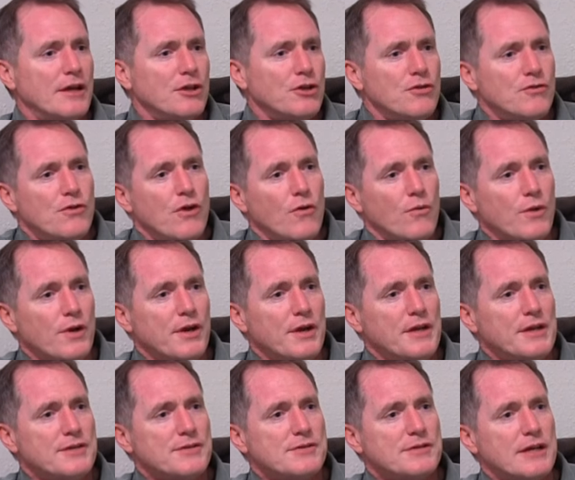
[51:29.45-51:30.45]
You know what it
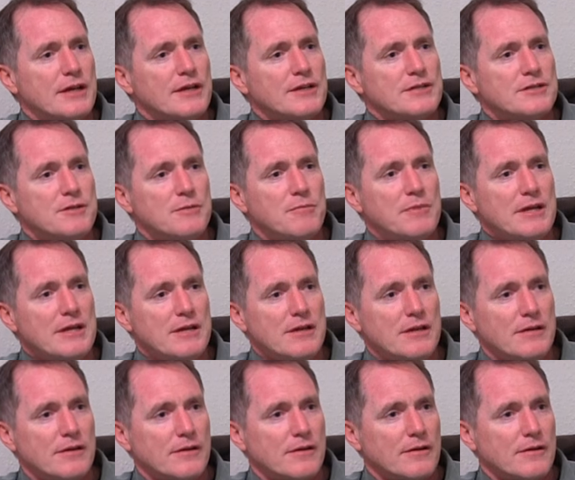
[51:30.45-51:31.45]
is to
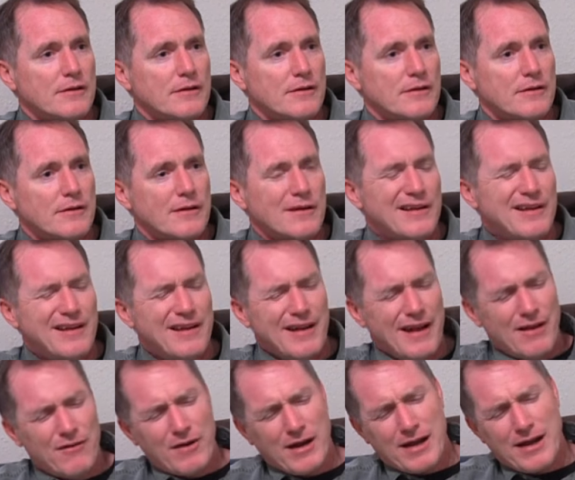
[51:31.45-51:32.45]
be, and
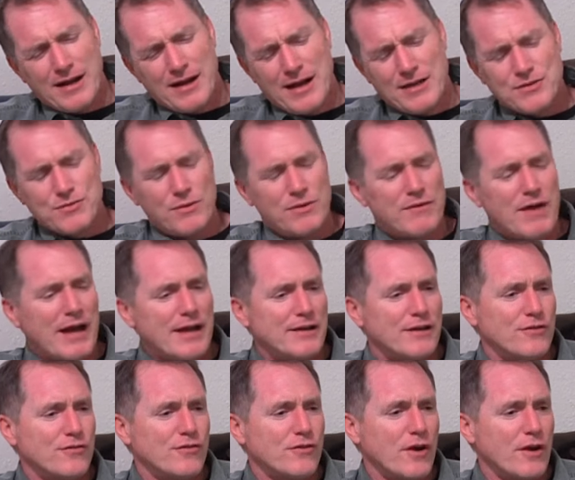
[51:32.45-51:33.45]
I recognize we've got
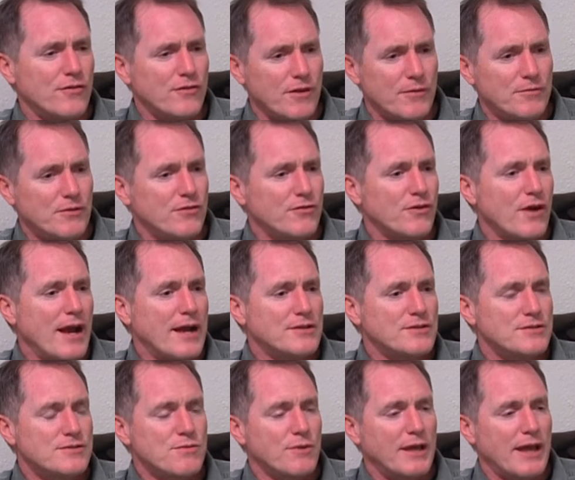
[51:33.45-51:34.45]
distra some
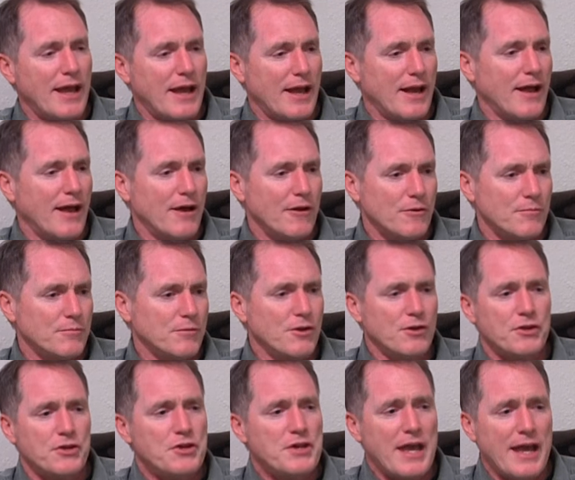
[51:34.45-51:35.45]
distractions we can't help.
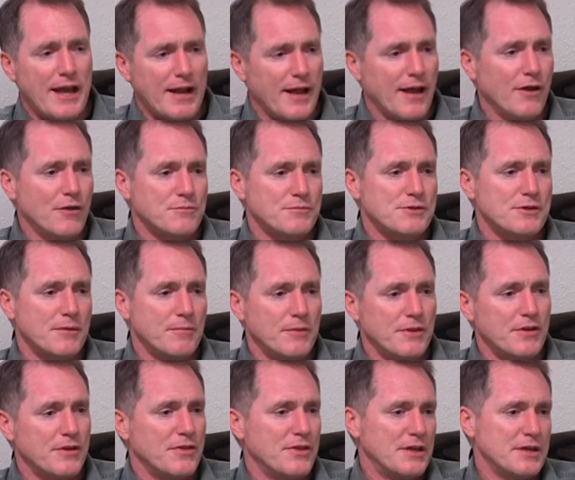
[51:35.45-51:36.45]
Look, you can't help some of
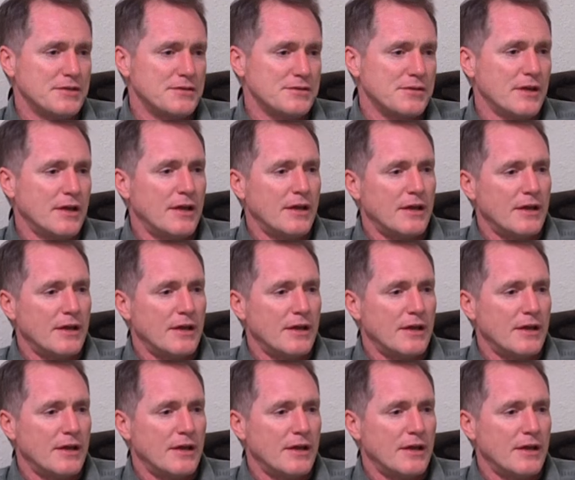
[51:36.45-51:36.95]
the things.